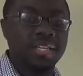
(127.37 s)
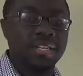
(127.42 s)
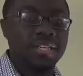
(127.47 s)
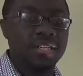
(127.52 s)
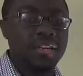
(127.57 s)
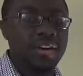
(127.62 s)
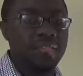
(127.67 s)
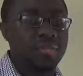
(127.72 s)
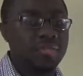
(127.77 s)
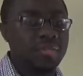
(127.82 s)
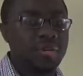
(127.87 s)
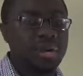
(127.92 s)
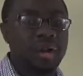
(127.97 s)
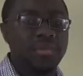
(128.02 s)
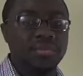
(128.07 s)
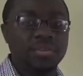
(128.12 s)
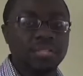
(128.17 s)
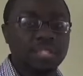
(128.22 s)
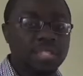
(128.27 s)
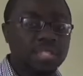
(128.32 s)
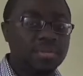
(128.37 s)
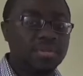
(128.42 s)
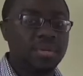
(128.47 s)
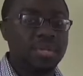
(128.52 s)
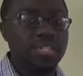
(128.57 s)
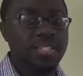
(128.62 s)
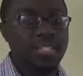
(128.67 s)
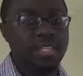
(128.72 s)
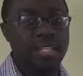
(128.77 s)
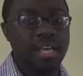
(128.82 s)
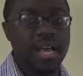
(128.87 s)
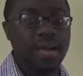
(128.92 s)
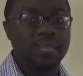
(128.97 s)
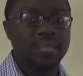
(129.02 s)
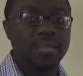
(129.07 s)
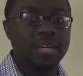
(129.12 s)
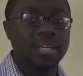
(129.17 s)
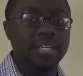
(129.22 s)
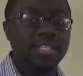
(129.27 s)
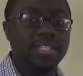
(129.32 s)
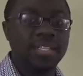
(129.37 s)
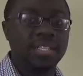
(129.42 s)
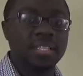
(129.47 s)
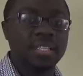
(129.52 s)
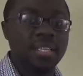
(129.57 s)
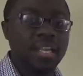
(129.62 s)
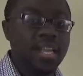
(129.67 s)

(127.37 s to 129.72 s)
I've traveled this place and that place.